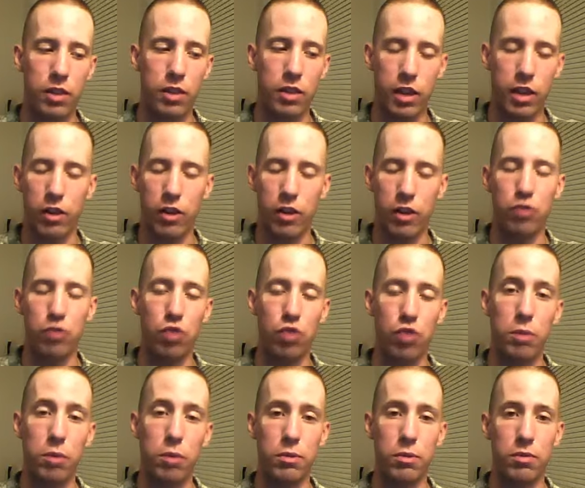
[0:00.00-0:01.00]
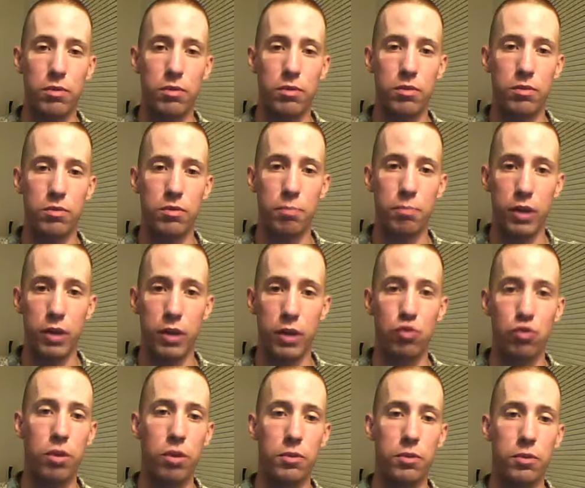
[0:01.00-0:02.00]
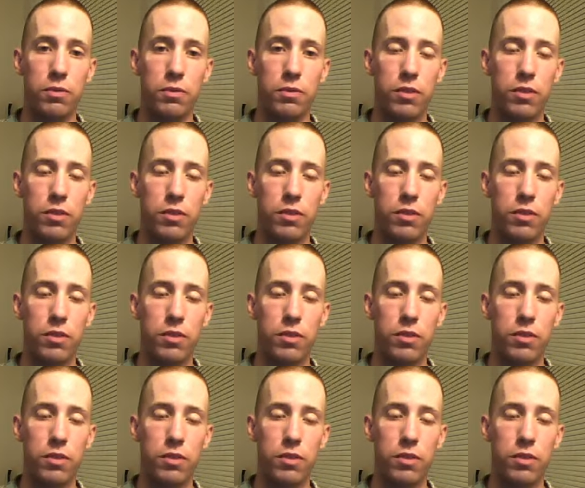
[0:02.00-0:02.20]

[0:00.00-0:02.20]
they're in trouble, big trouble.